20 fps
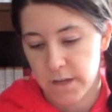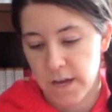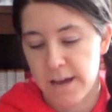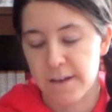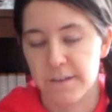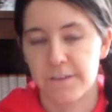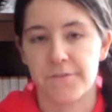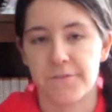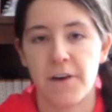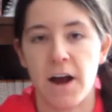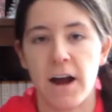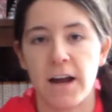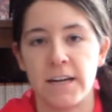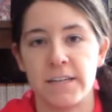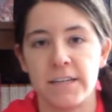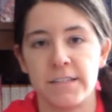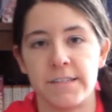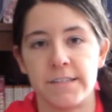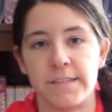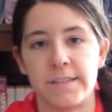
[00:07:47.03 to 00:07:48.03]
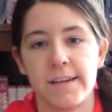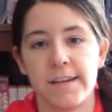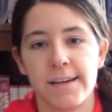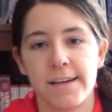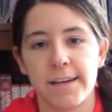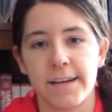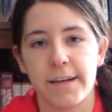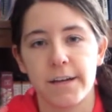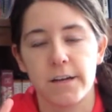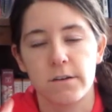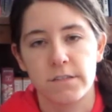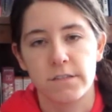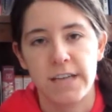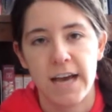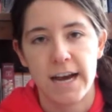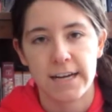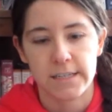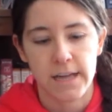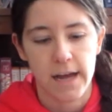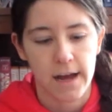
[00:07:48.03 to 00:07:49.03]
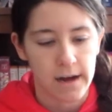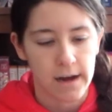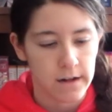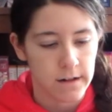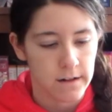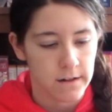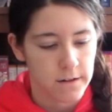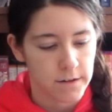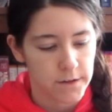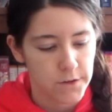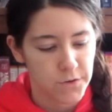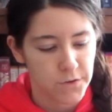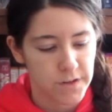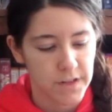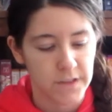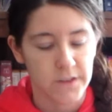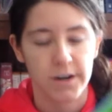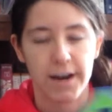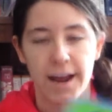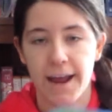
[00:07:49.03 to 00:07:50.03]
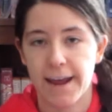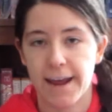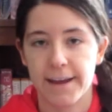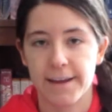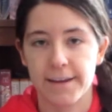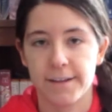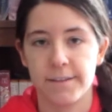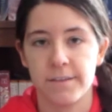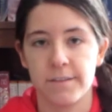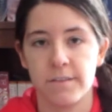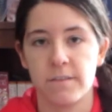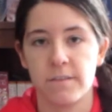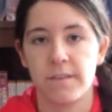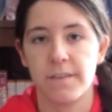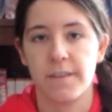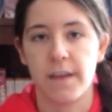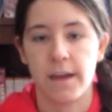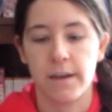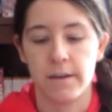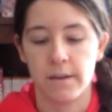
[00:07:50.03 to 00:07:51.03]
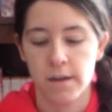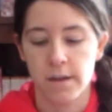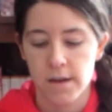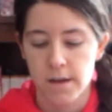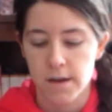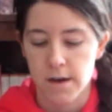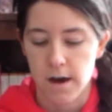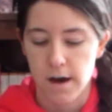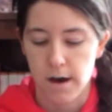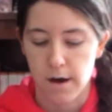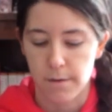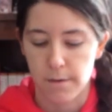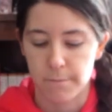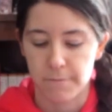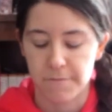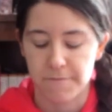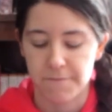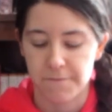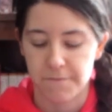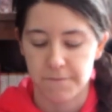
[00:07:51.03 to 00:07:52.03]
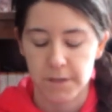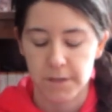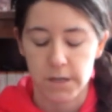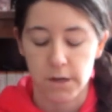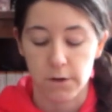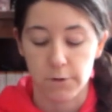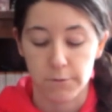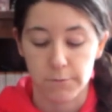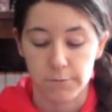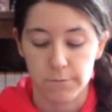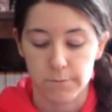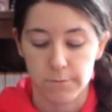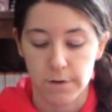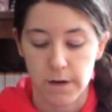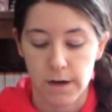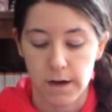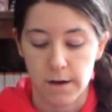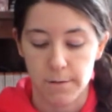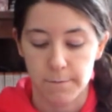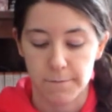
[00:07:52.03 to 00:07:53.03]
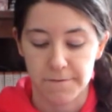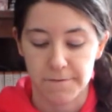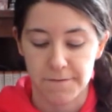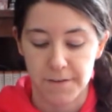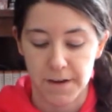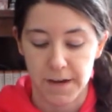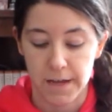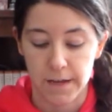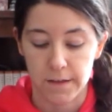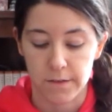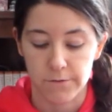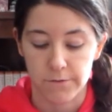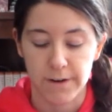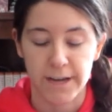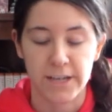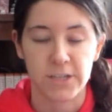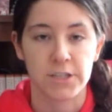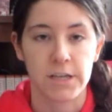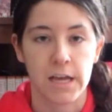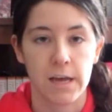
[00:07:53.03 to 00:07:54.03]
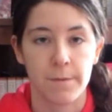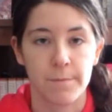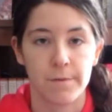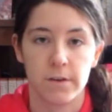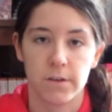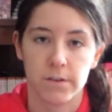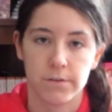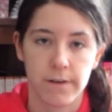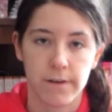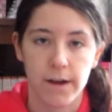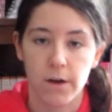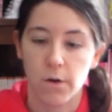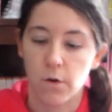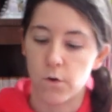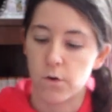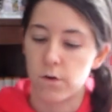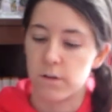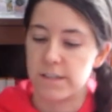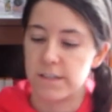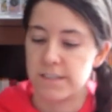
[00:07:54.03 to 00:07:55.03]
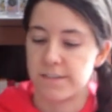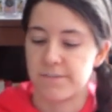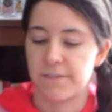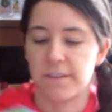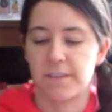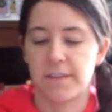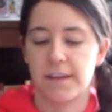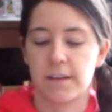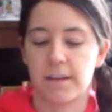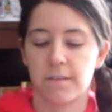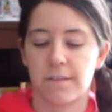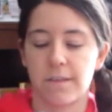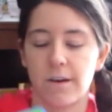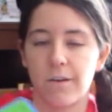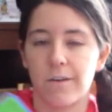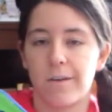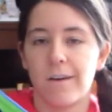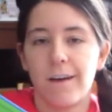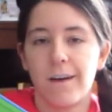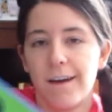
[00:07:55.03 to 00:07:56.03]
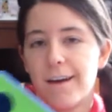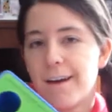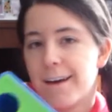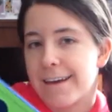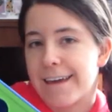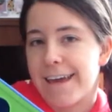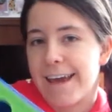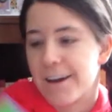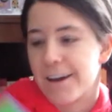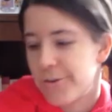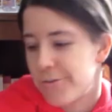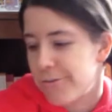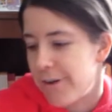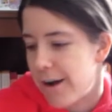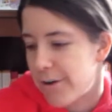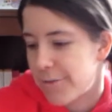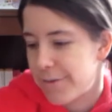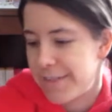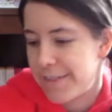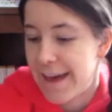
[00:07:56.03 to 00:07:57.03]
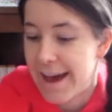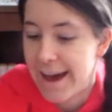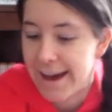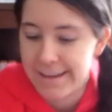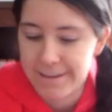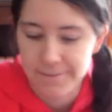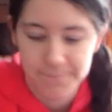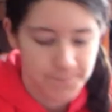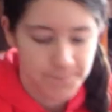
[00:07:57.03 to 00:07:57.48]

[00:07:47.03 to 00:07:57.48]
as far as you know tactile using their hands and then um, you know um, fitting the right shape into the right hole and different things so can't go wrong with that